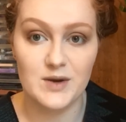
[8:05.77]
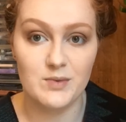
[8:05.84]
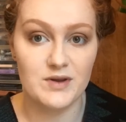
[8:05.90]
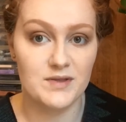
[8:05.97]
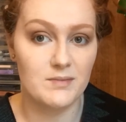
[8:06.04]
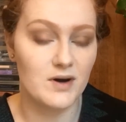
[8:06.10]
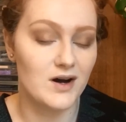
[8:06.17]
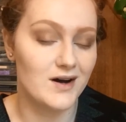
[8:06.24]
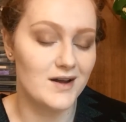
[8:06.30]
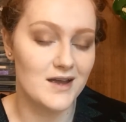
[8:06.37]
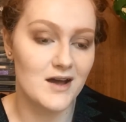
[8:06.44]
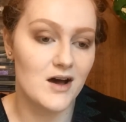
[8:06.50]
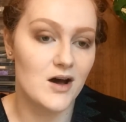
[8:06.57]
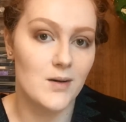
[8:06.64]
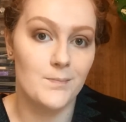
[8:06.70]
with my
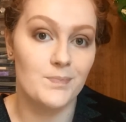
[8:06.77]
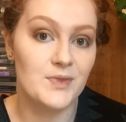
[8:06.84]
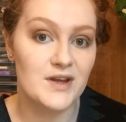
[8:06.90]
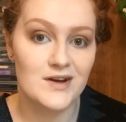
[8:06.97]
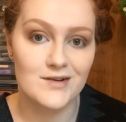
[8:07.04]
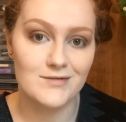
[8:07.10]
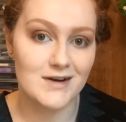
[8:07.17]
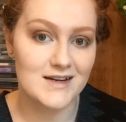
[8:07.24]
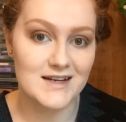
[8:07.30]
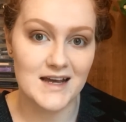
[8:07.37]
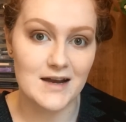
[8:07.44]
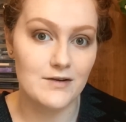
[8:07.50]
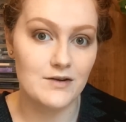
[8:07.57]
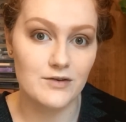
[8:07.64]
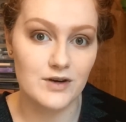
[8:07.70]
red
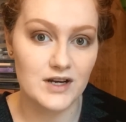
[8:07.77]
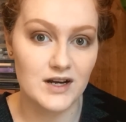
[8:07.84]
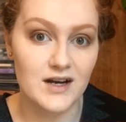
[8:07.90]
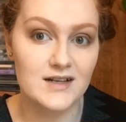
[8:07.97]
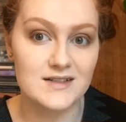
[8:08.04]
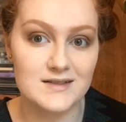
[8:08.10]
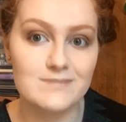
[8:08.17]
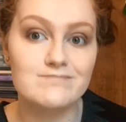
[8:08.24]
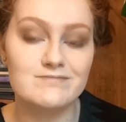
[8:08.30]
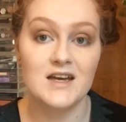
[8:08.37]
hair and green eyes.